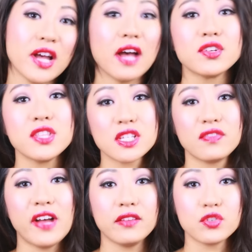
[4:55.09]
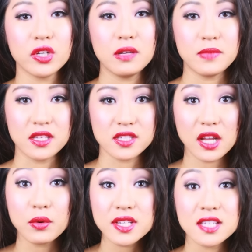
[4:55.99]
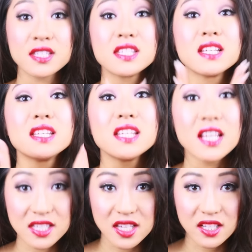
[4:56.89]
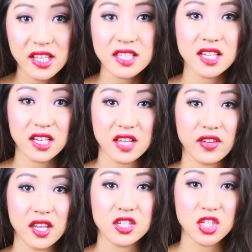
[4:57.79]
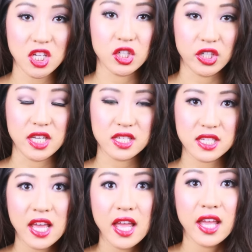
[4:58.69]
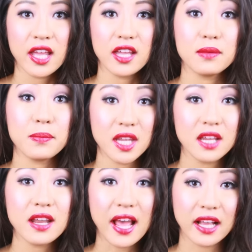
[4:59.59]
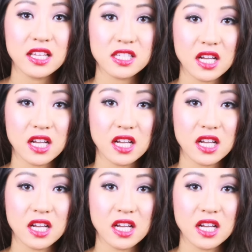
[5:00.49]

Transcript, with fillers: So after these five treatments, there was a statistically significant decrease in mean acne